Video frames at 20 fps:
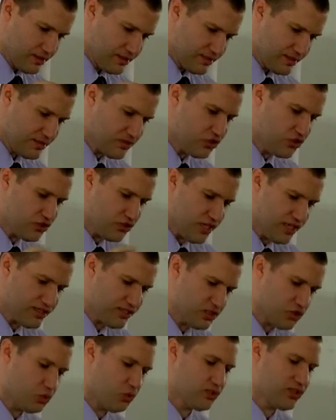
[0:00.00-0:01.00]
since
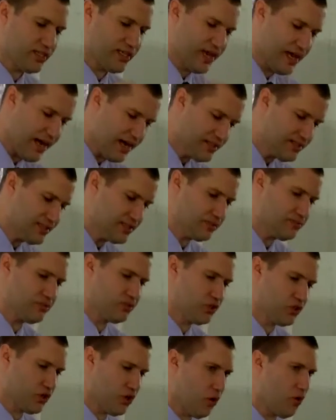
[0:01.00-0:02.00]
Jesus was
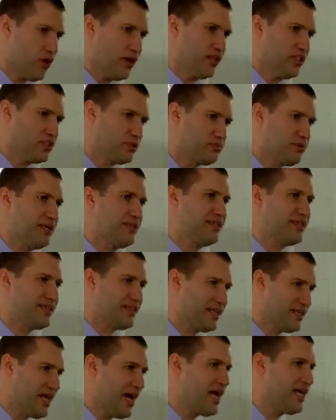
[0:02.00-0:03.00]
accustomed to going and
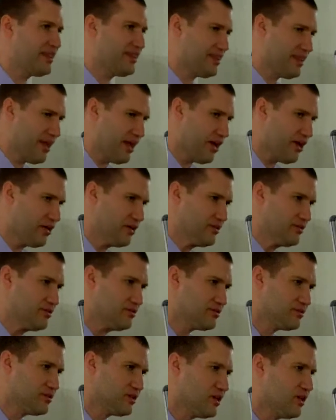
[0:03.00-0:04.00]
spending the night there,
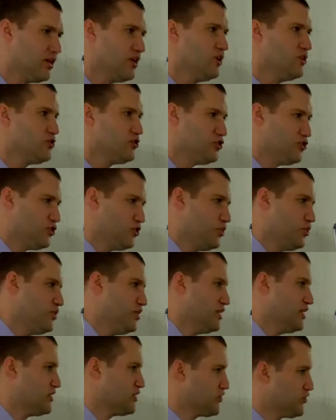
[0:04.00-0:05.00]

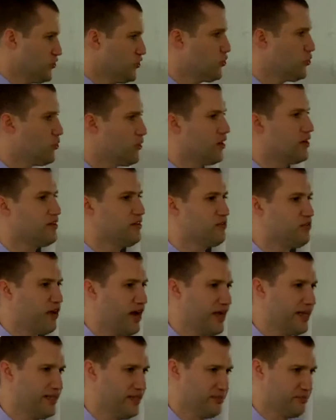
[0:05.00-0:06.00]
Judas knew where to
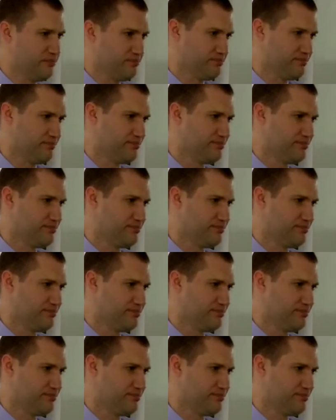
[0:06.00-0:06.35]
find him.